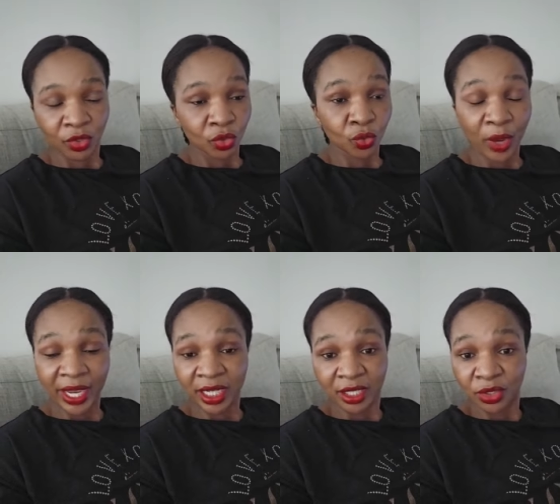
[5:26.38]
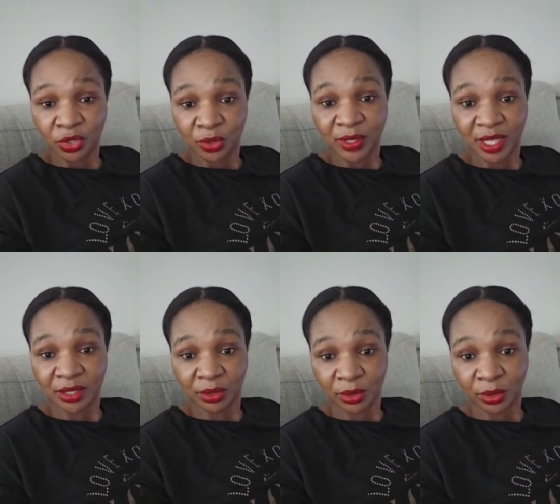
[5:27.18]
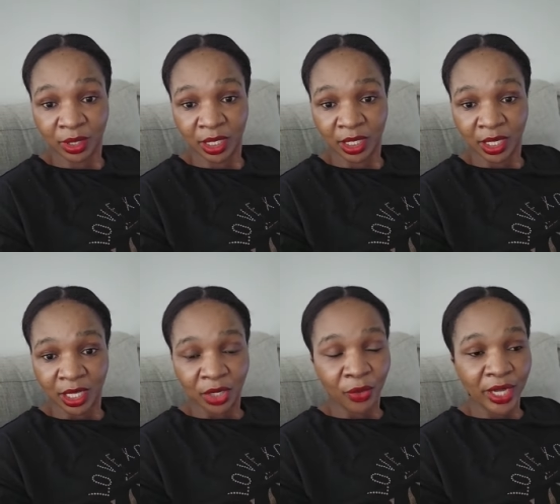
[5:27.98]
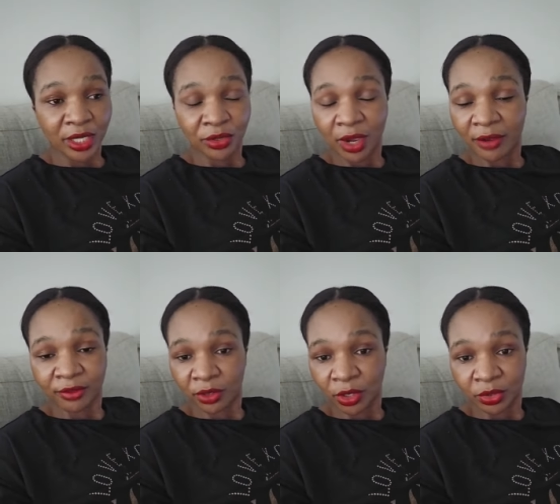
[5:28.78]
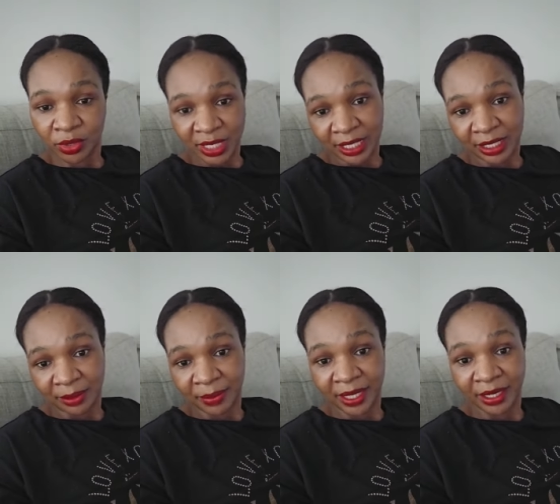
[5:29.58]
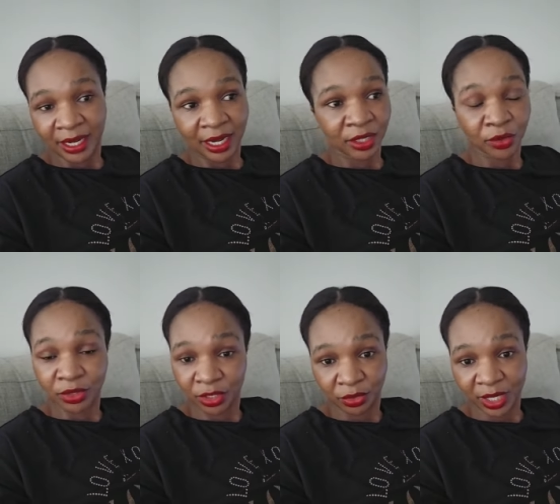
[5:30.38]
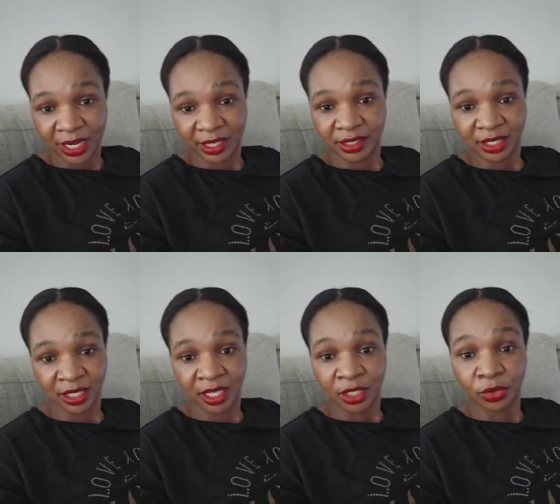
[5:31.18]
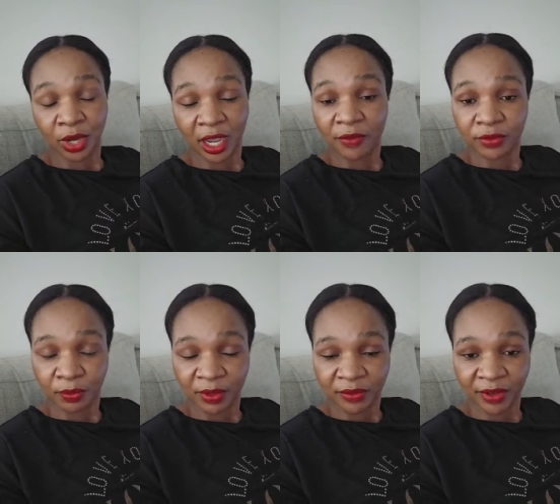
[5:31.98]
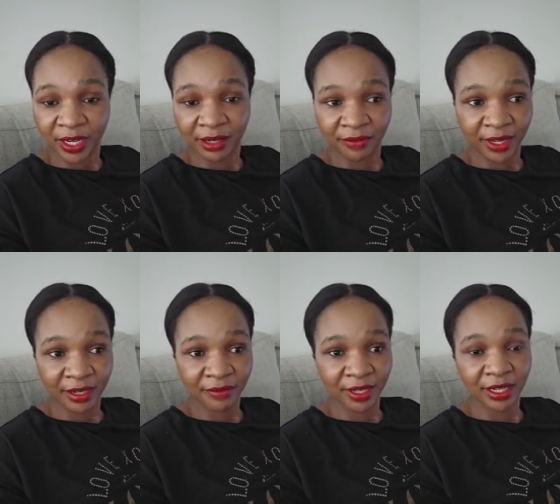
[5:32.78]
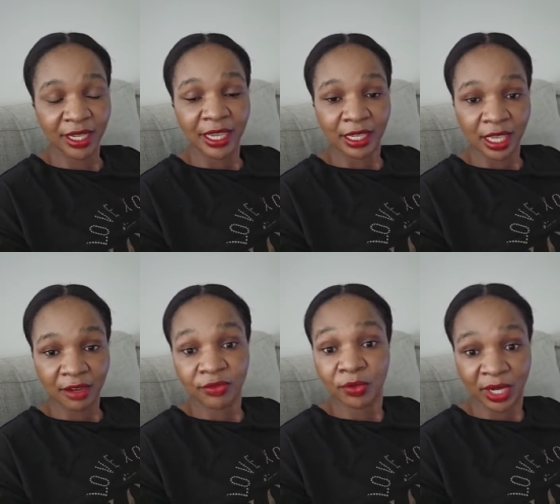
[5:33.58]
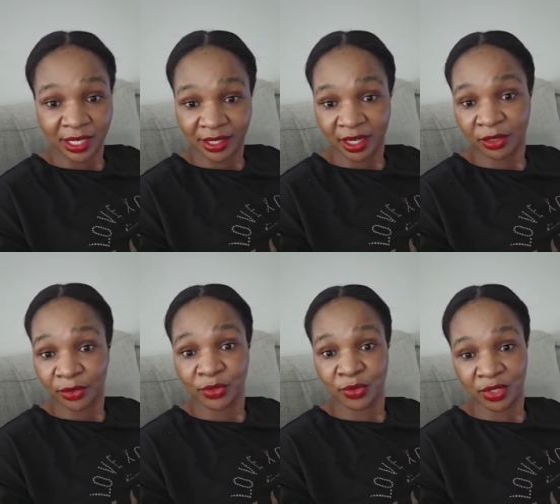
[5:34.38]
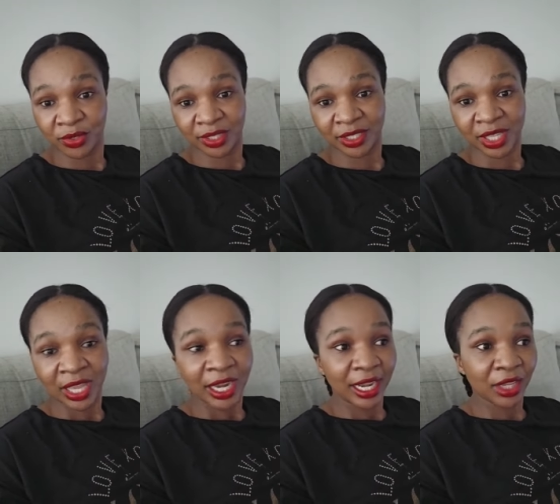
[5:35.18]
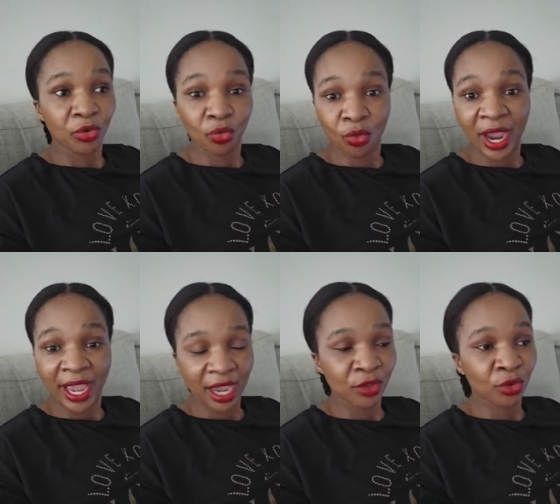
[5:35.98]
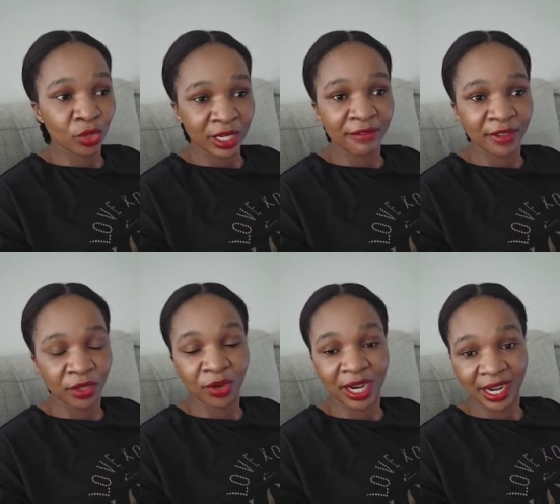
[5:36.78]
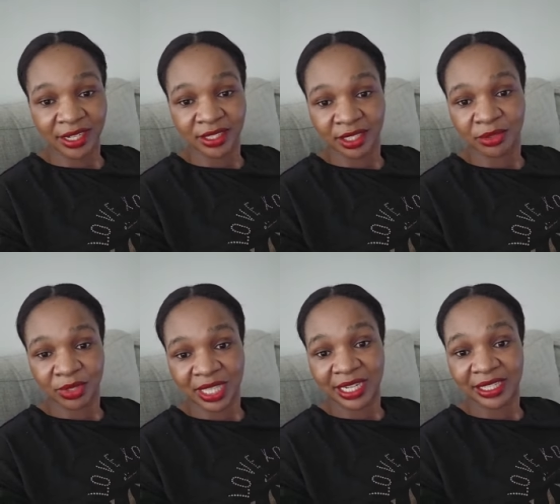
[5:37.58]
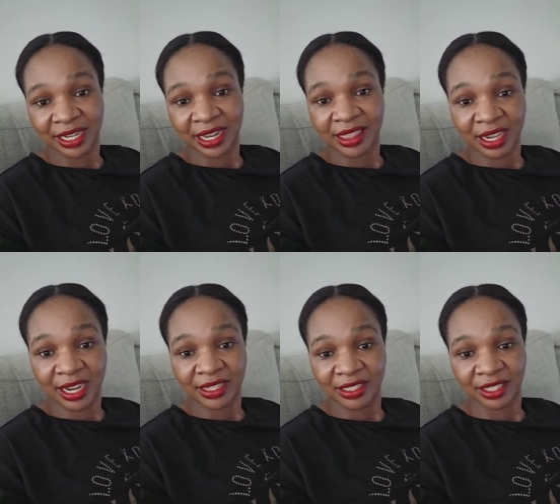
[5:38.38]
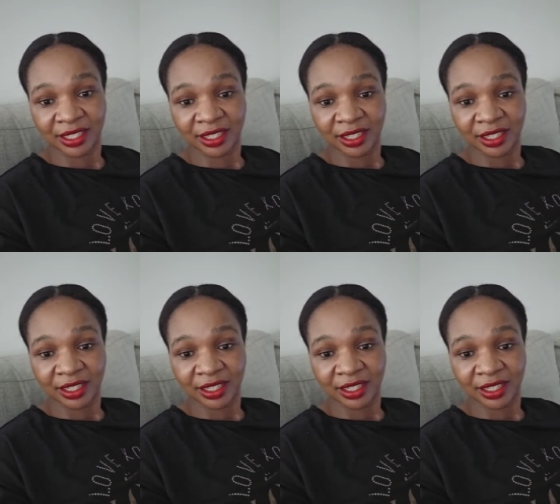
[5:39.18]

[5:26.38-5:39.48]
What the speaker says: Where did you choose this school? Why did you have to go to study in America and not in your country? You have to be very, very, very careful when answering those questions. Like, why are you leaving your country to study in another country?